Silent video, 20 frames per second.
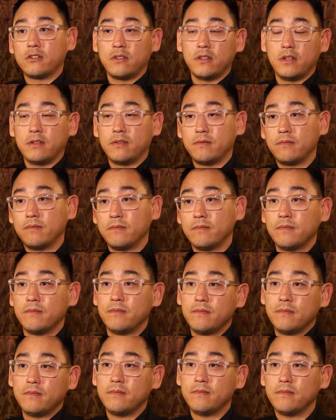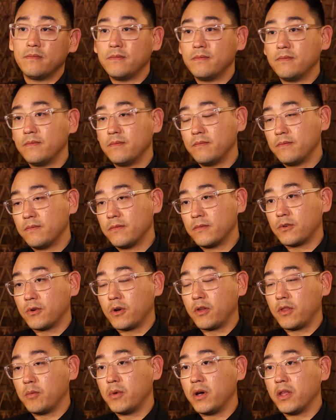and then
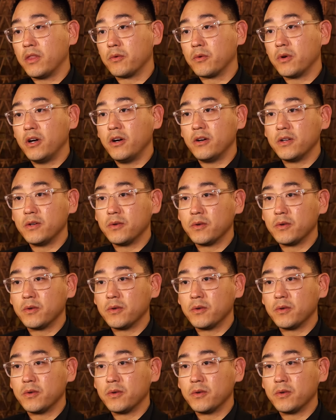throw them on the road.